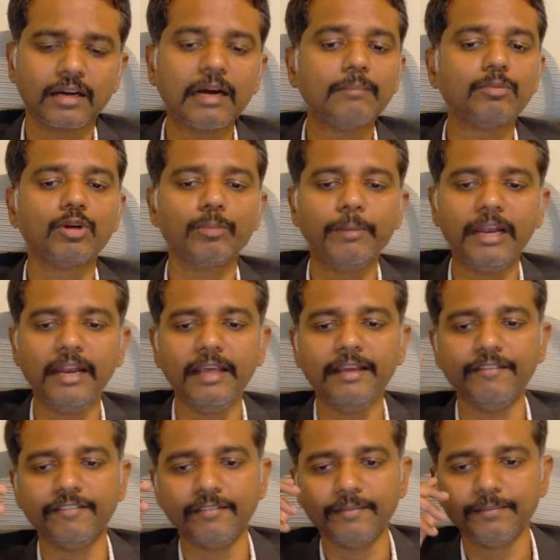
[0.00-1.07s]
come to
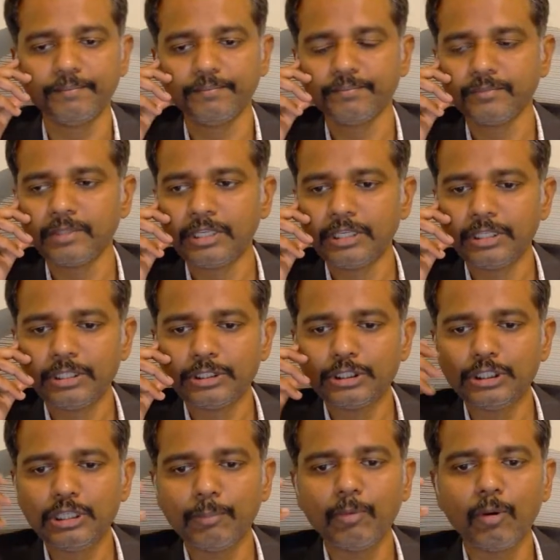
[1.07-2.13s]
believe.
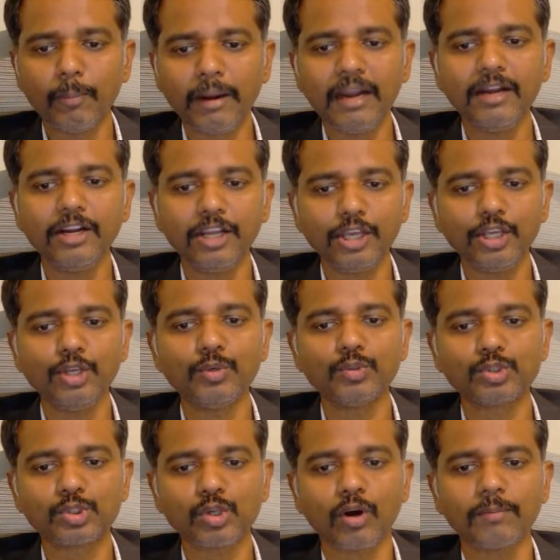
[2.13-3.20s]
The moment you
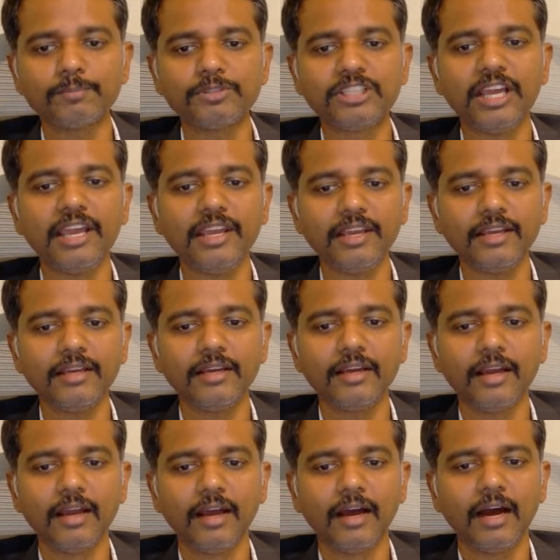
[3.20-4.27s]
stop saying,
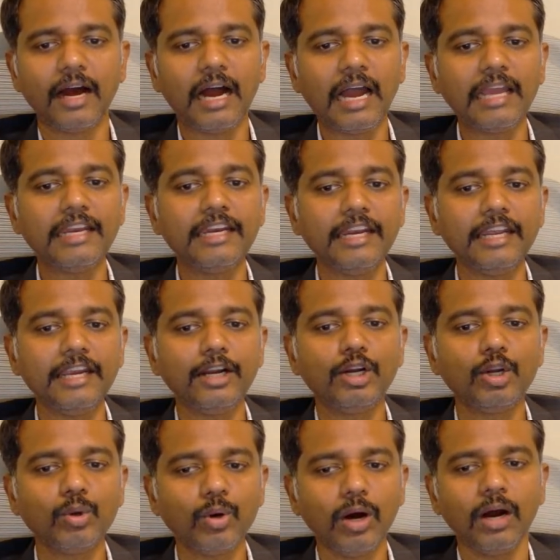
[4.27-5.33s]
I
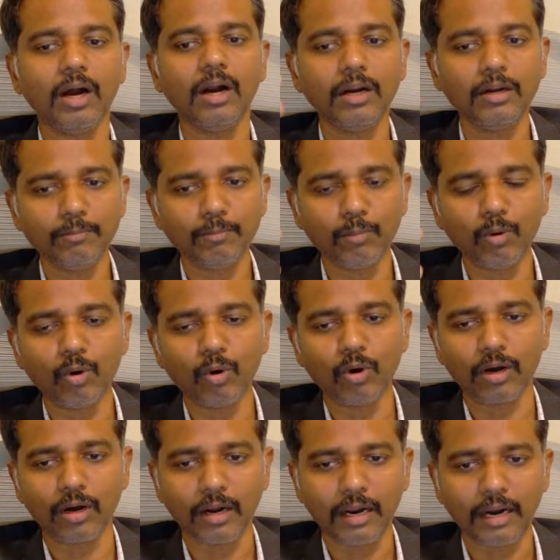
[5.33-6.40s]
need to earn
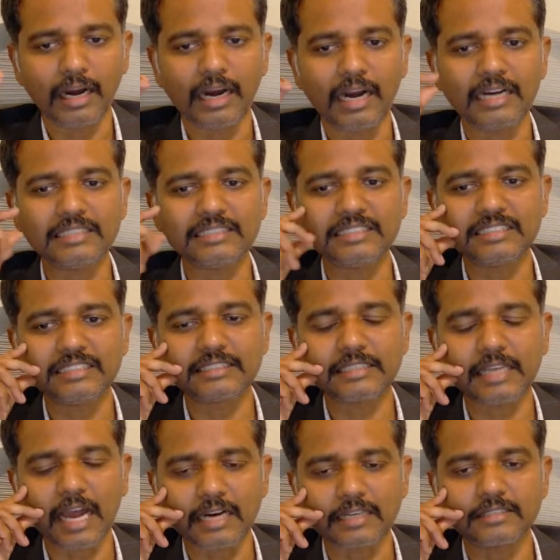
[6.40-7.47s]
more, and
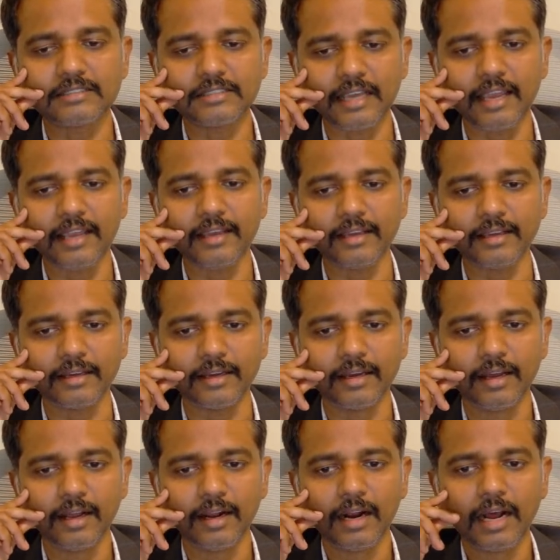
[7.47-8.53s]
start saying,
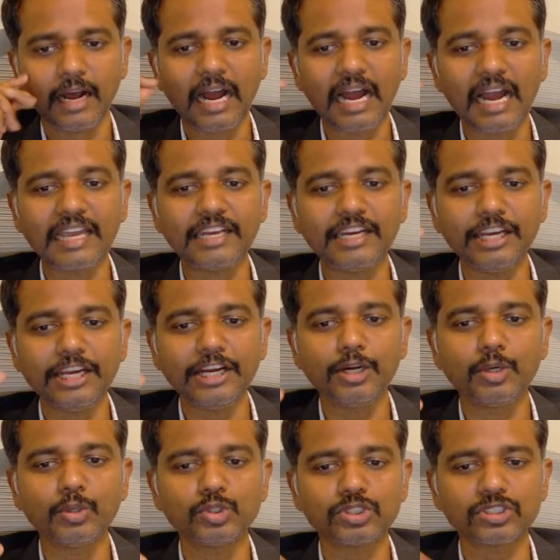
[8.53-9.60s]
I
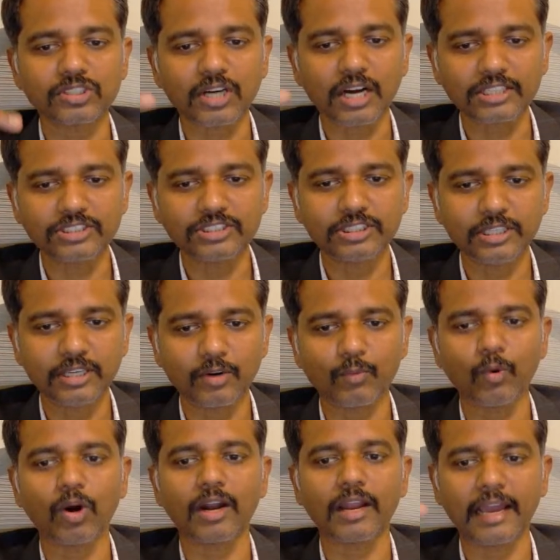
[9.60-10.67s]
need to structure
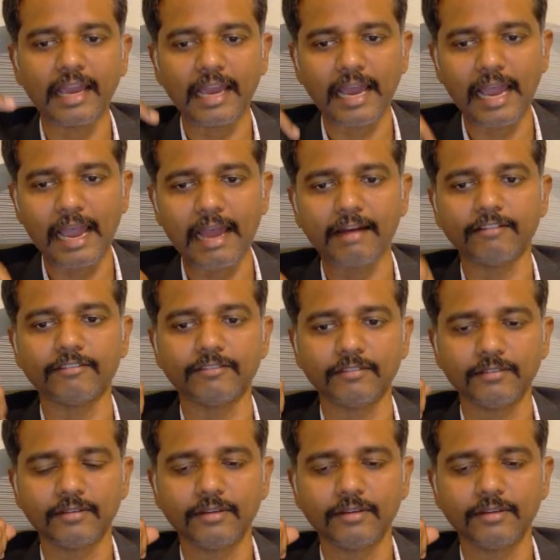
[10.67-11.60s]
what I have,